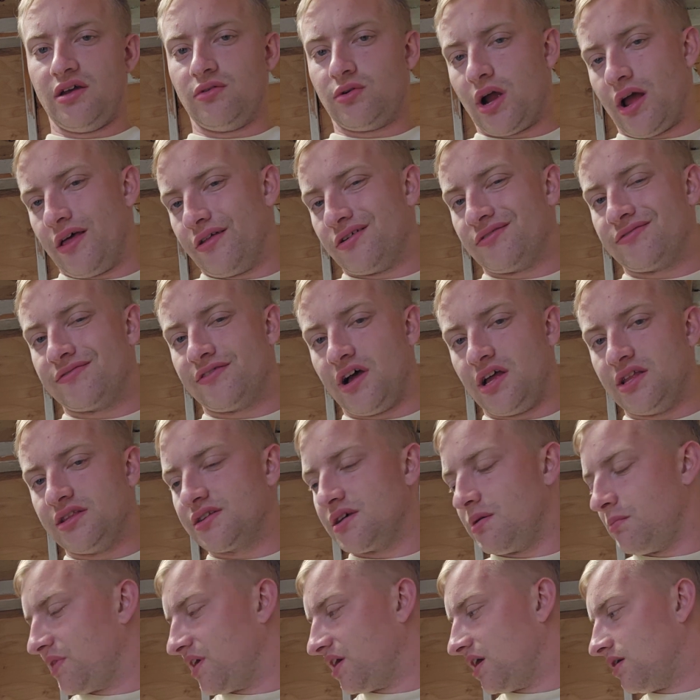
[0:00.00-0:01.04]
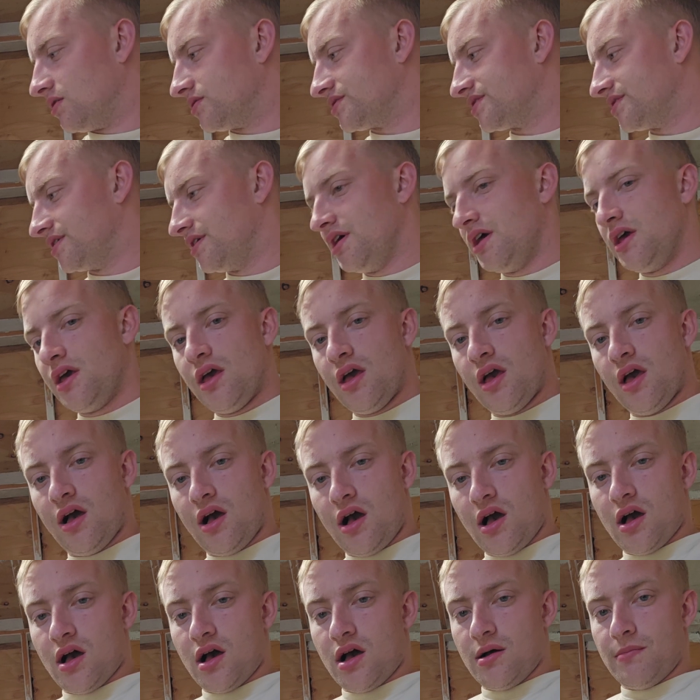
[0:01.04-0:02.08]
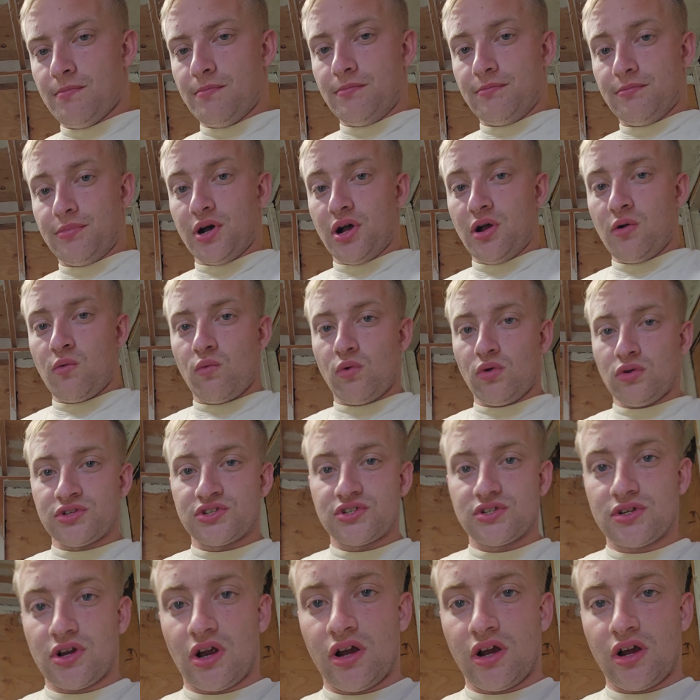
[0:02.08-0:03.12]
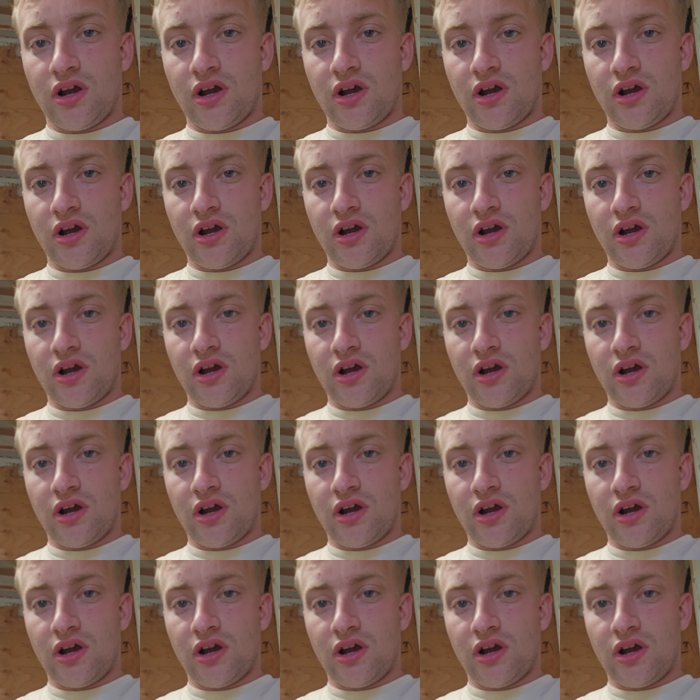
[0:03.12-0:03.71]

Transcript: I'd rather find something else. But we'll start off